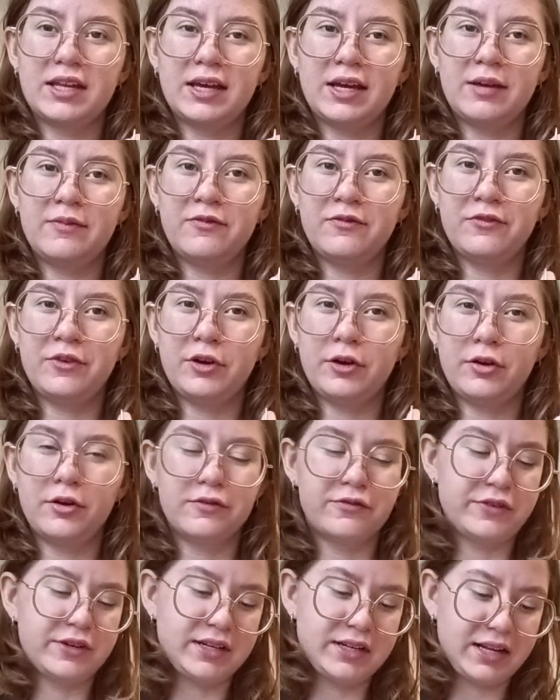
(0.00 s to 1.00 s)
I'm very
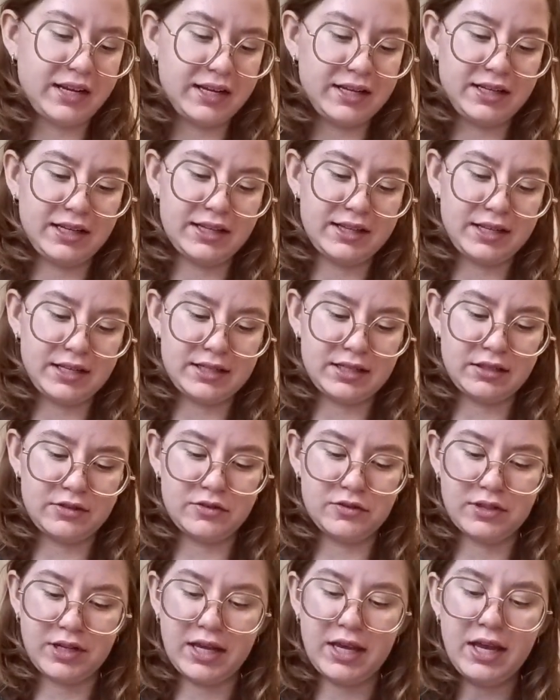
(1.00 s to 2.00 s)
confident I can get that done
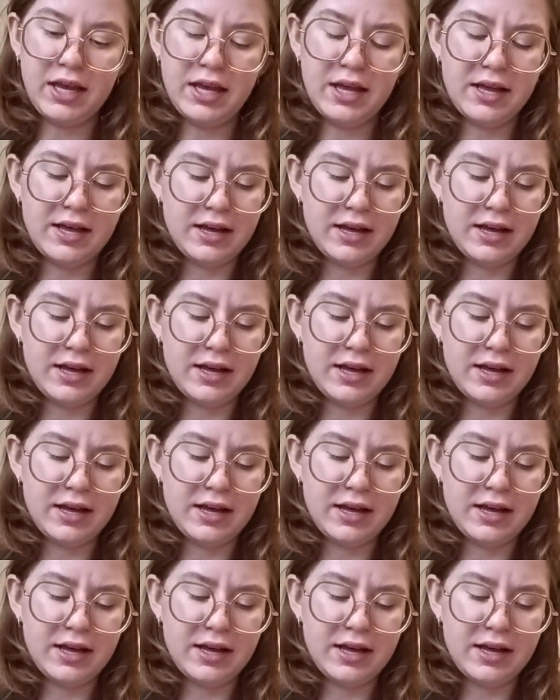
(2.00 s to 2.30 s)
today.